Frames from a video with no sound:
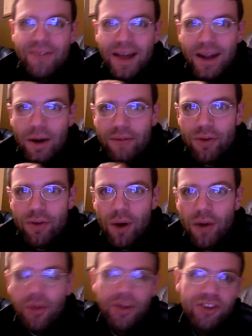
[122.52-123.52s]
find out a few
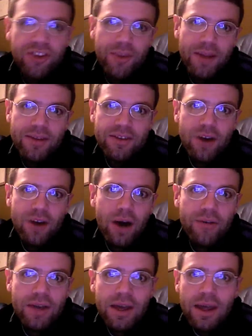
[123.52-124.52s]
other things about this
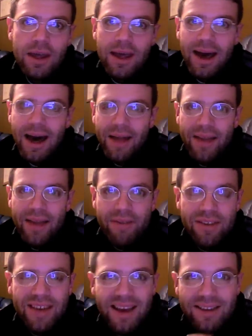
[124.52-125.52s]
coffee. They
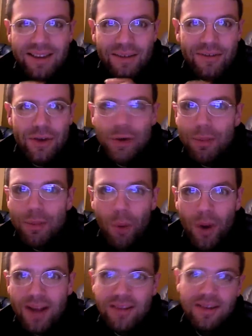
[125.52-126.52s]
emphasized a few
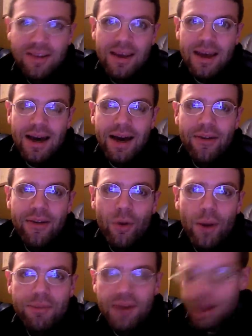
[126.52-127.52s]
points on their
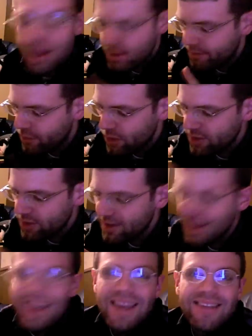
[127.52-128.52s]
website. The
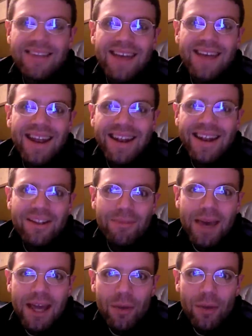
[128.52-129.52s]
first is that it is
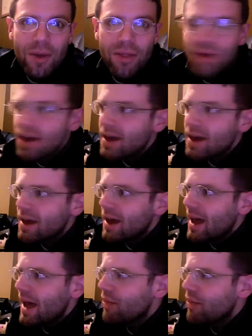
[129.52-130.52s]
made with
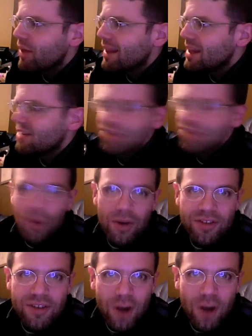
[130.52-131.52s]
ethically
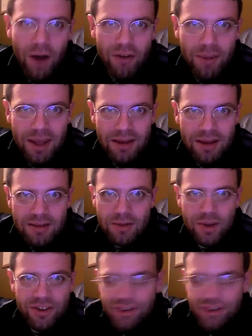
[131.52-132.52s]
sourced coffee beans,
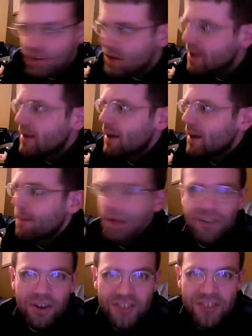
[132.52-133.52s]
which I'm not
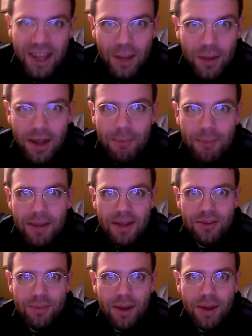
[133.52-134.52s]
sure exactly what that
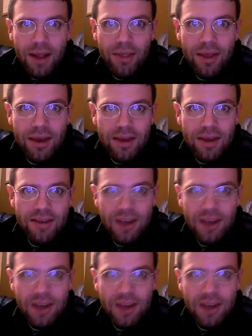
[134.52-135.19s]
means, but I think it's